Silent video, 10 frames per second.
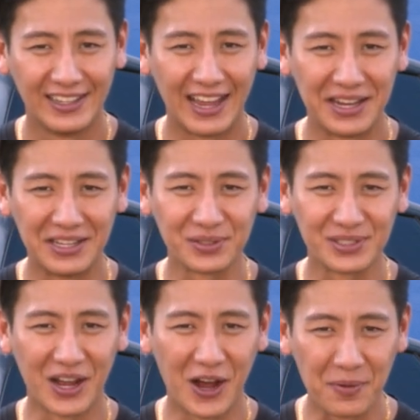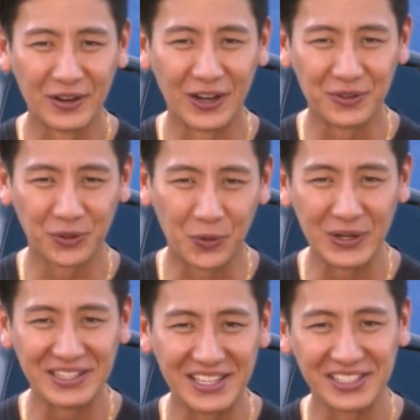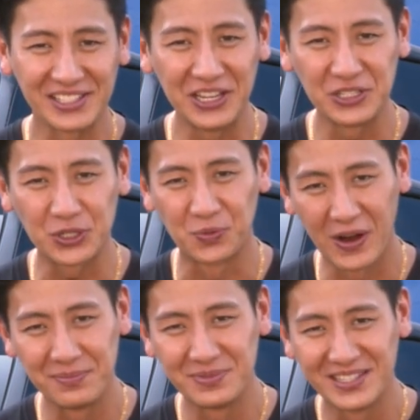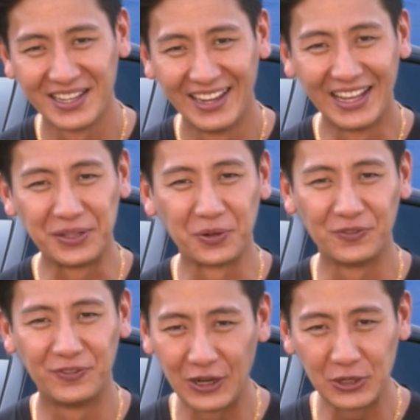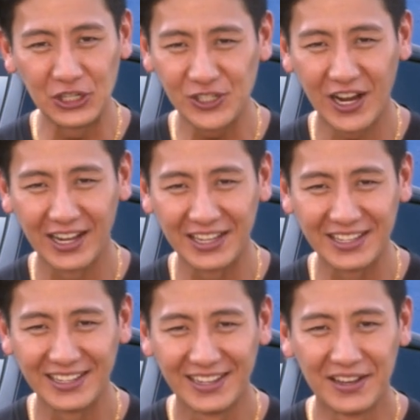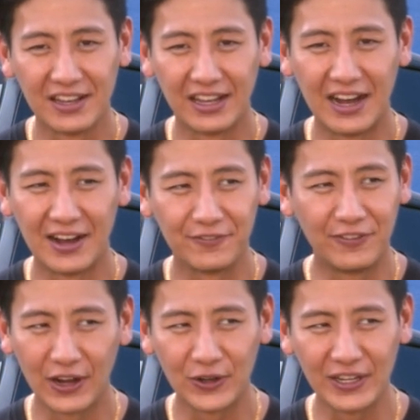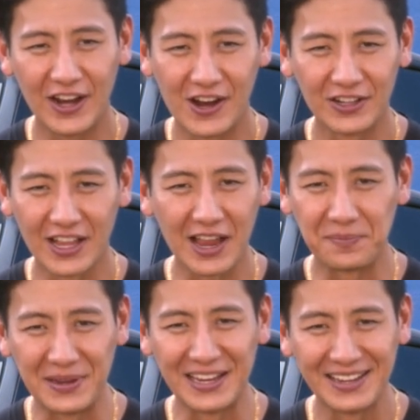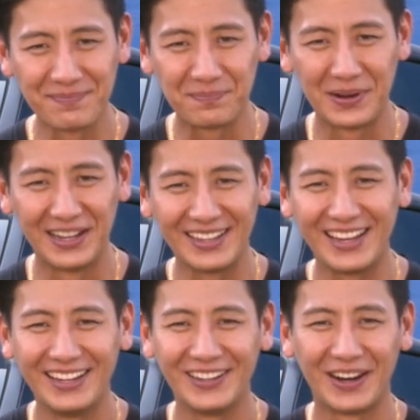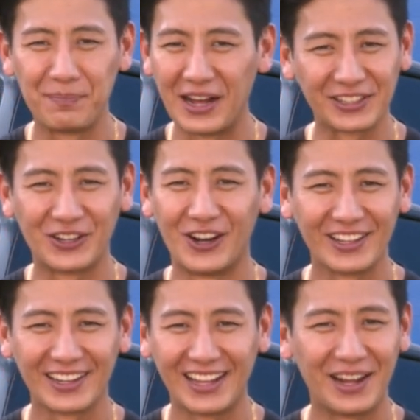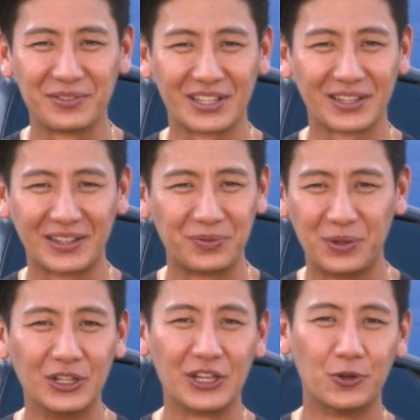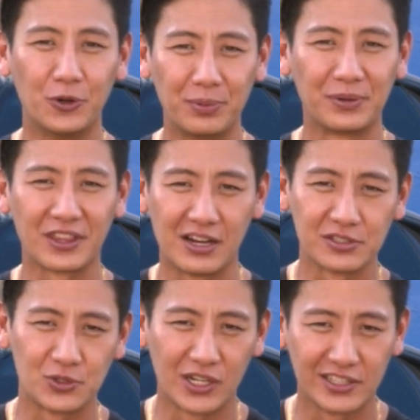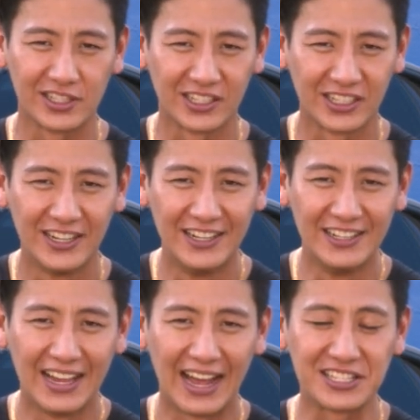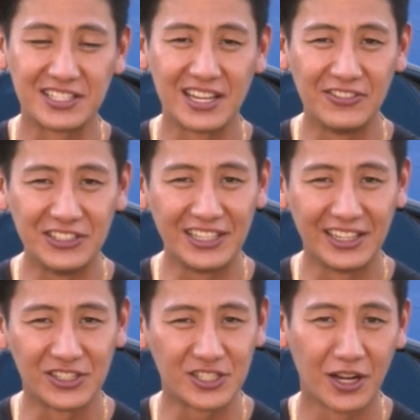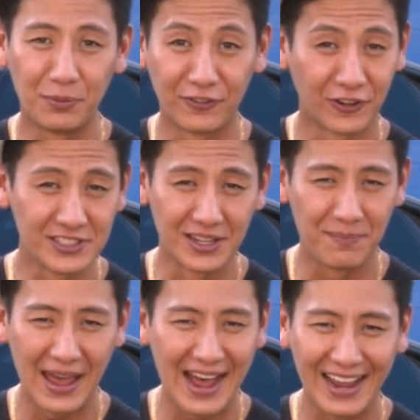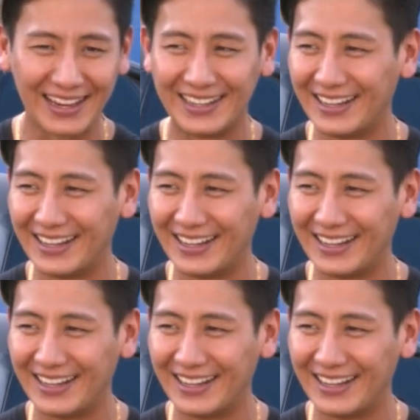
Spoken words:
And this was a Hummer on 26-inch rims. They were very shiny, very unlike me, but I bought the car like that. It was like really cool. People thought I was a drug dealer. I had 17-inch subwoofers in the back.